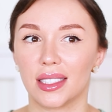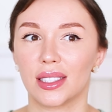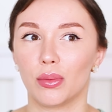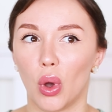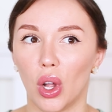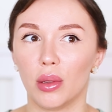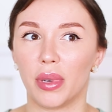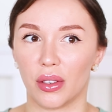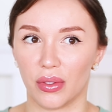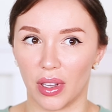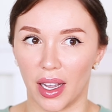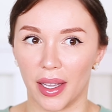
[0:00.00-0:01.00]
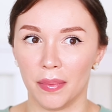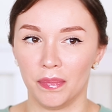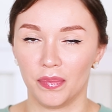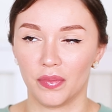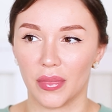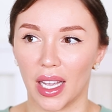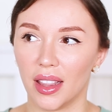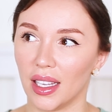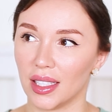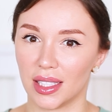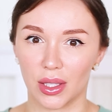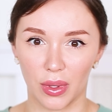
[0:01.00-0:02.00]
small butterfly, I
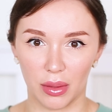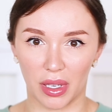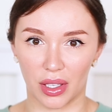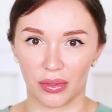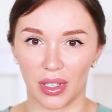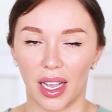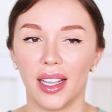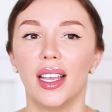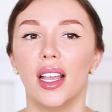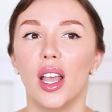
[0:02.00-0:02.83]
think it's Sweet Butterfly,